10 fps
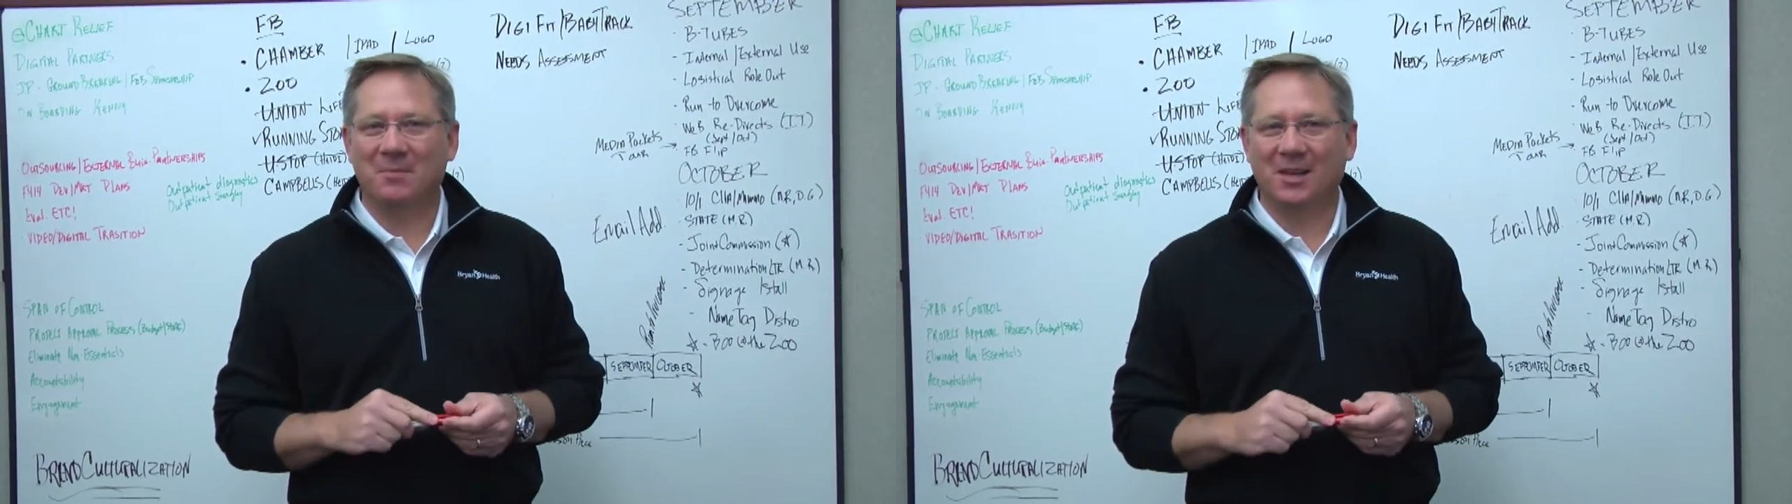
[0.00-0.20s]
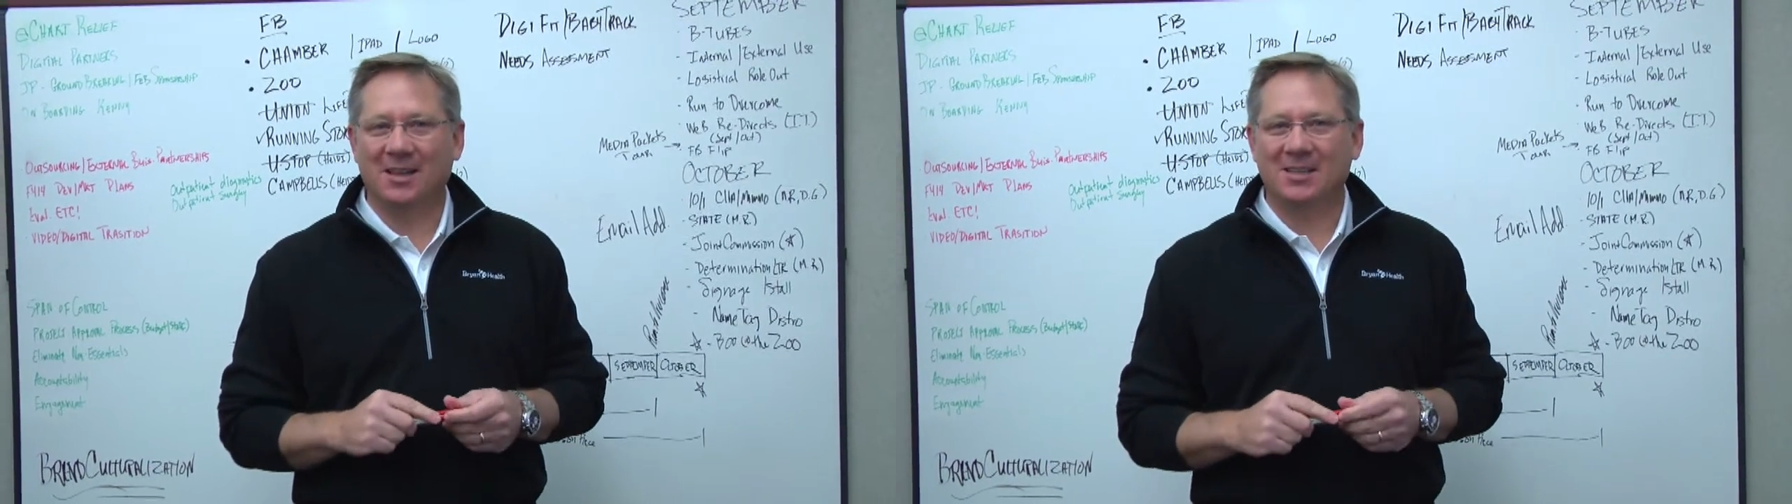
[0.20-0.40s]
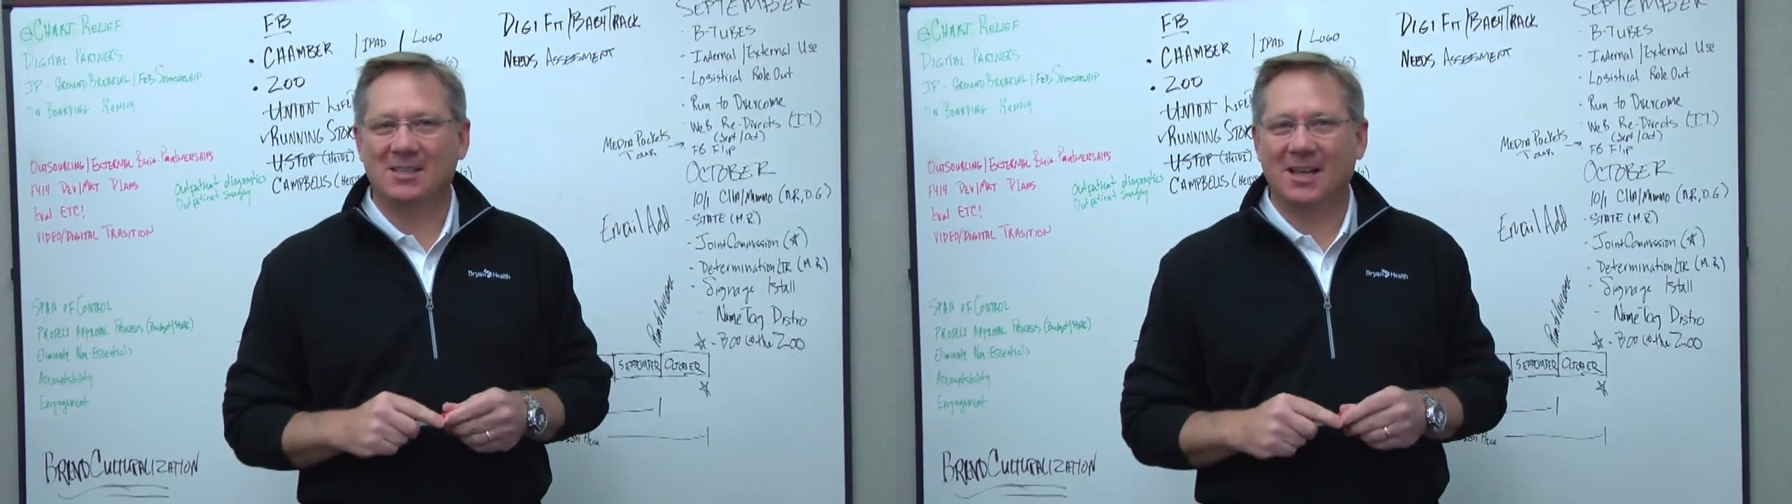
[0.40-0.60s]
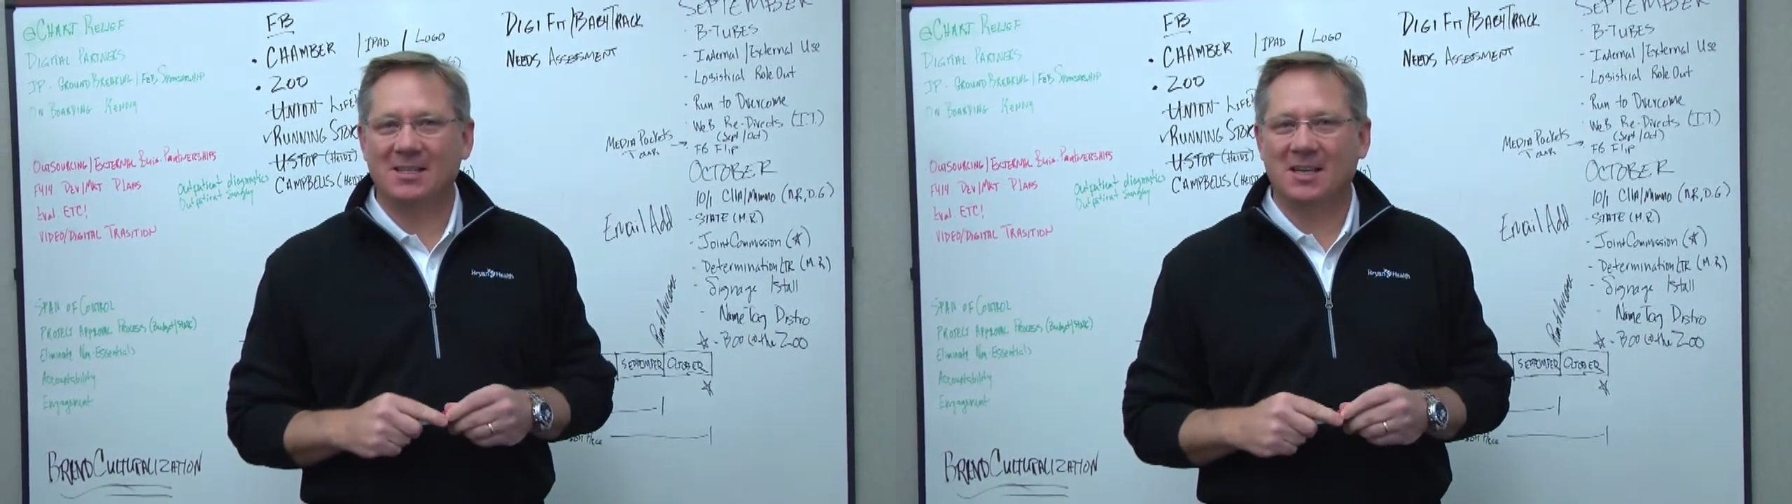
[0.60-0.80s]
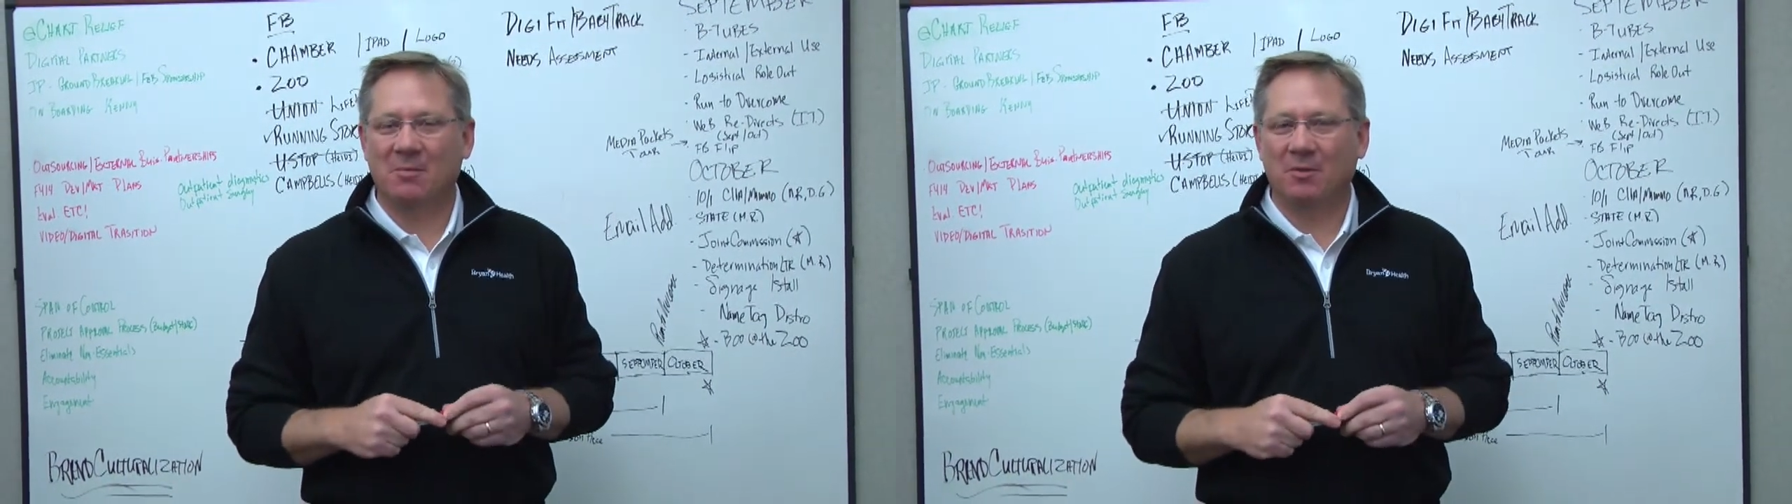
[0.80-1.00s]
in these
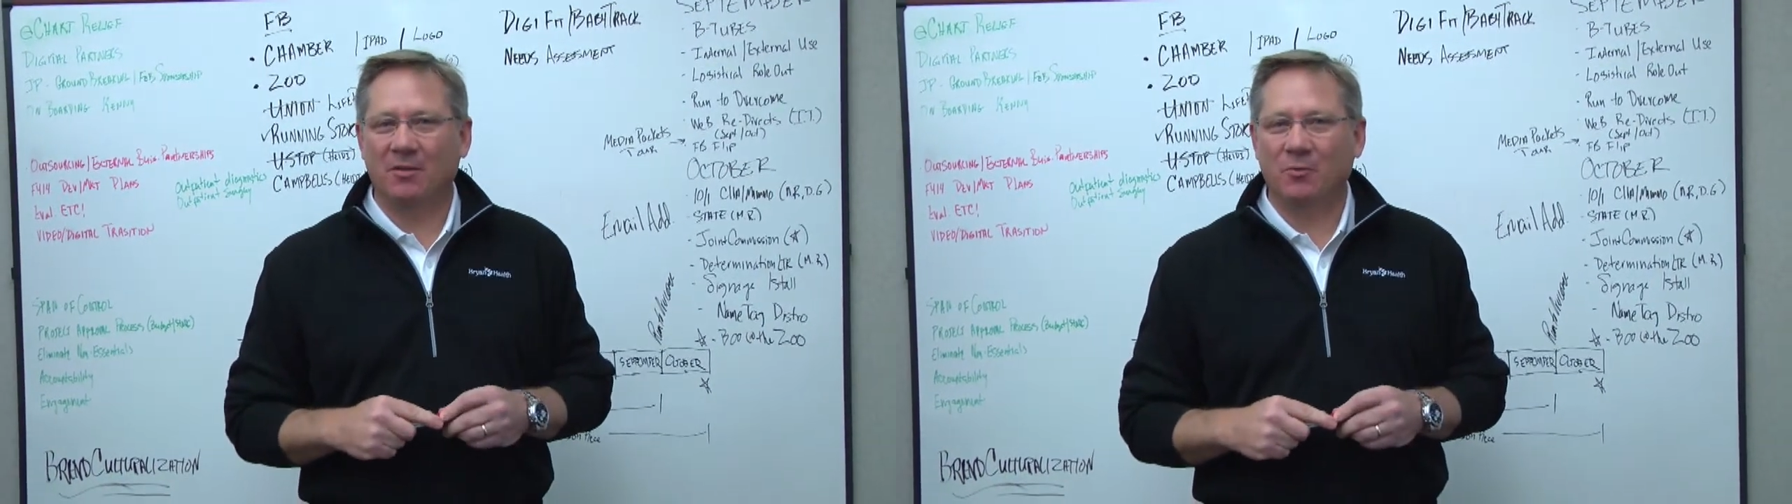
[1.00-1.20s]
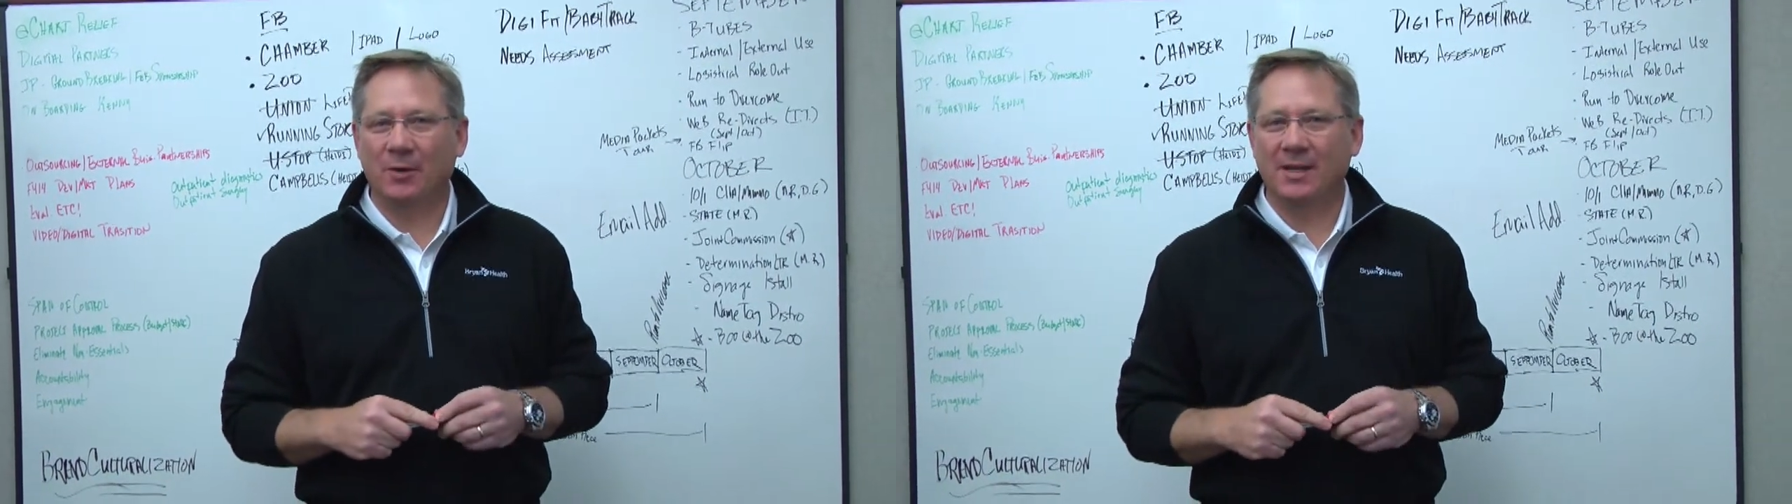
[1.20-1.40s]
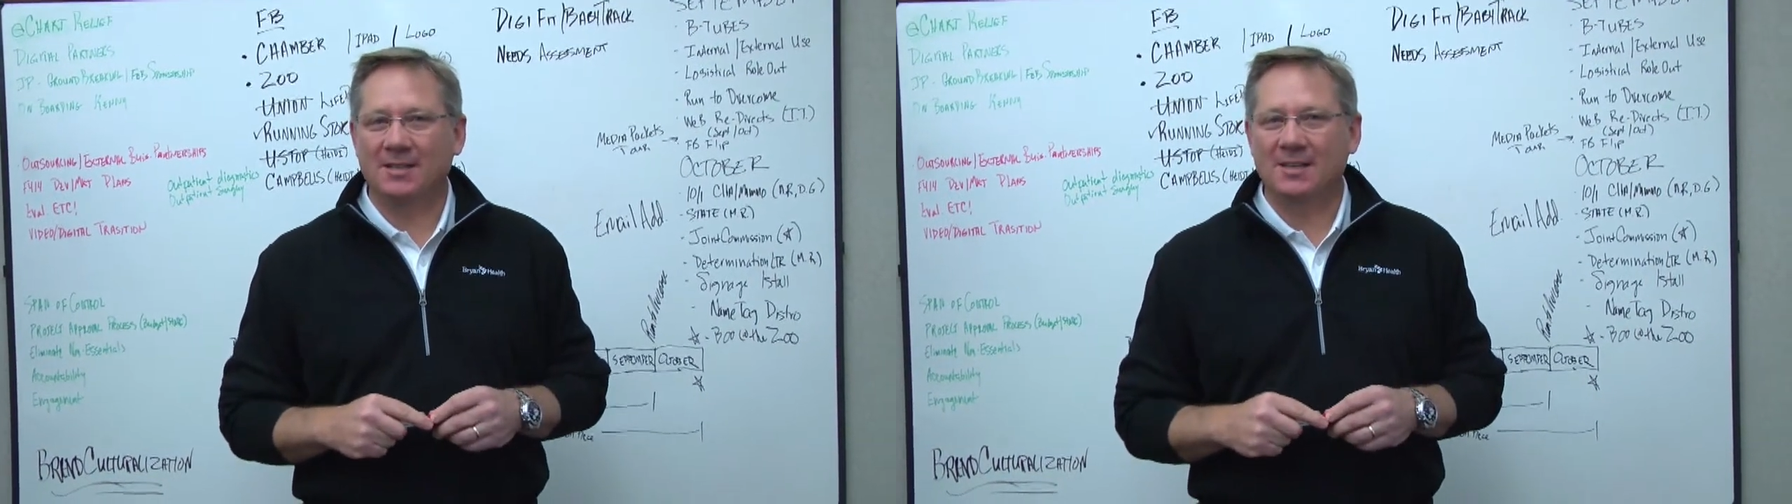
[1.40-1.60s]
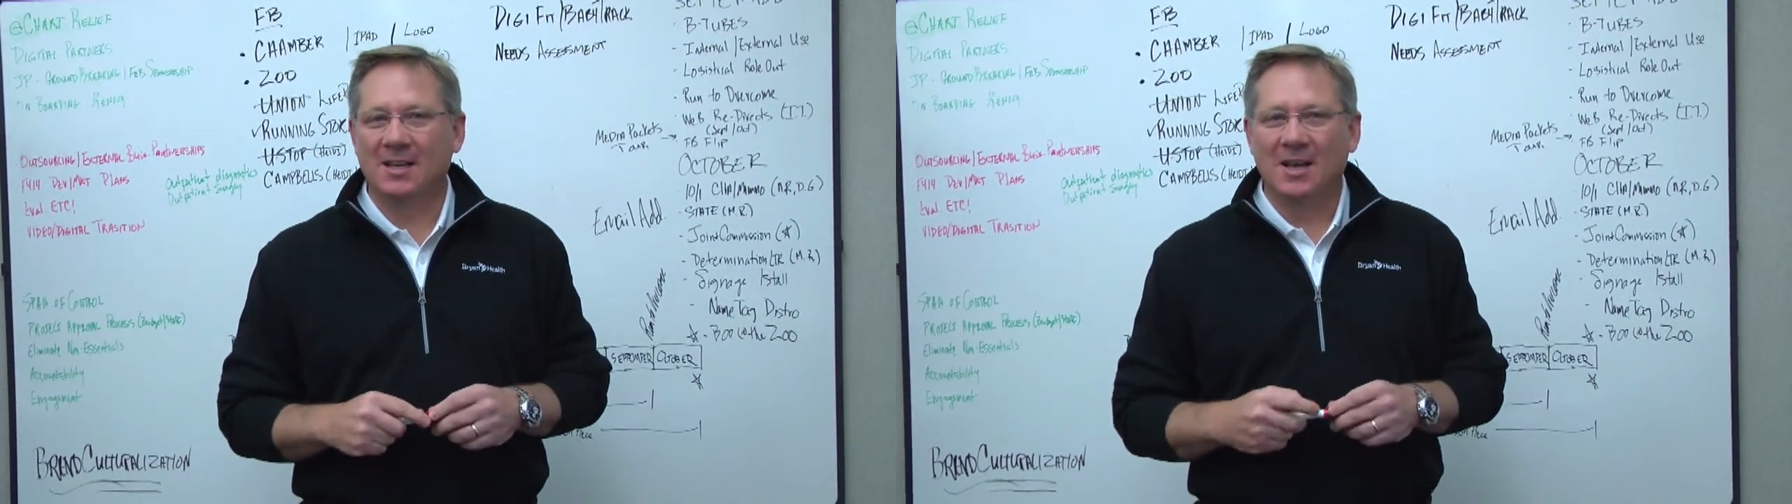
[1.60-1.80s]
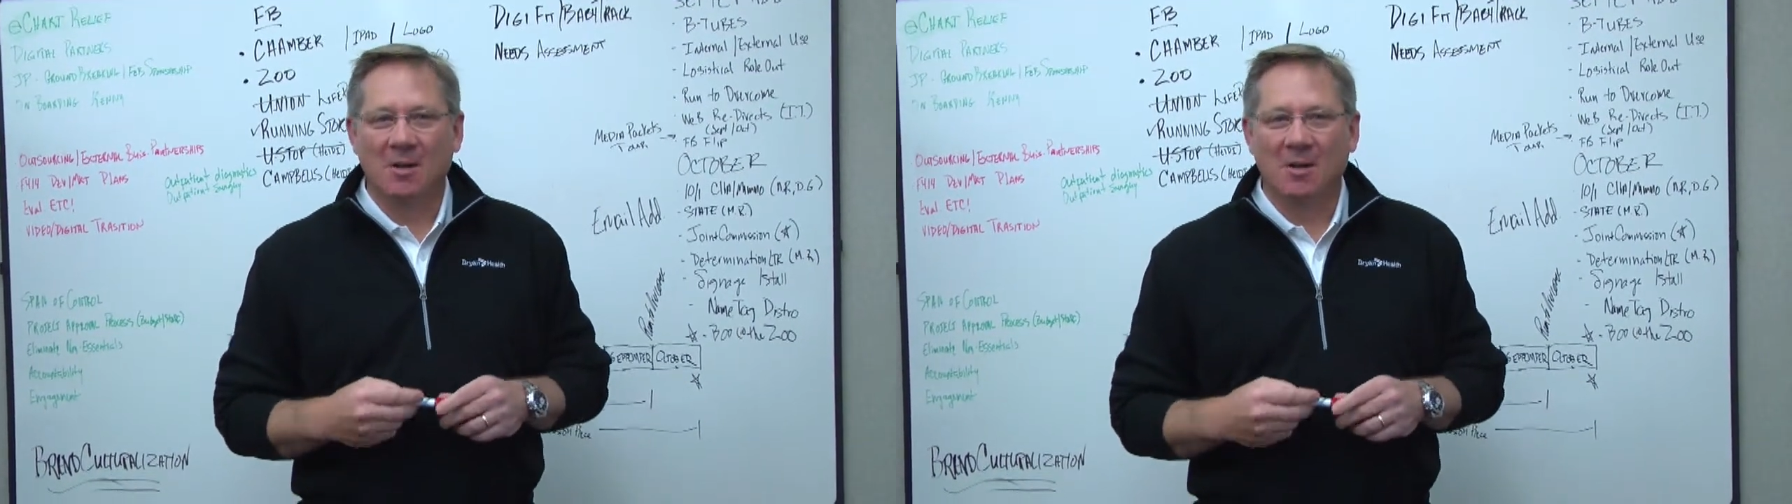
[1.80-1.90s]
last couple of weeks.